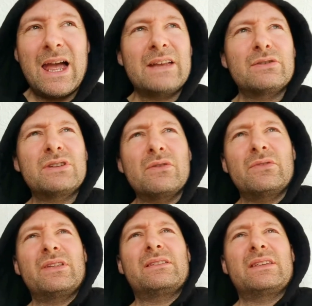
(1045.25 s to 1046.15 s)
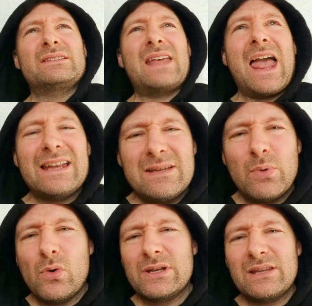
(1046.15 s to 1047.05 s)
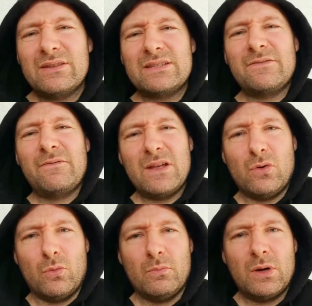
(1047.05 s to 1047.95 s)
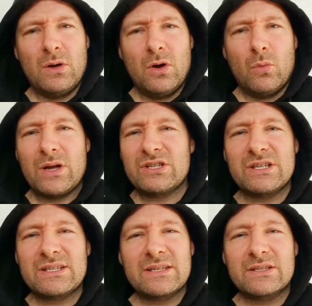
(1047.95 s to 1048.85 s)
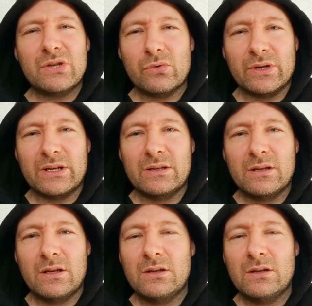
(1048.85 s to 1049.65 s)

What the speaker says: And I don't think there's any point in this film where she says sorry.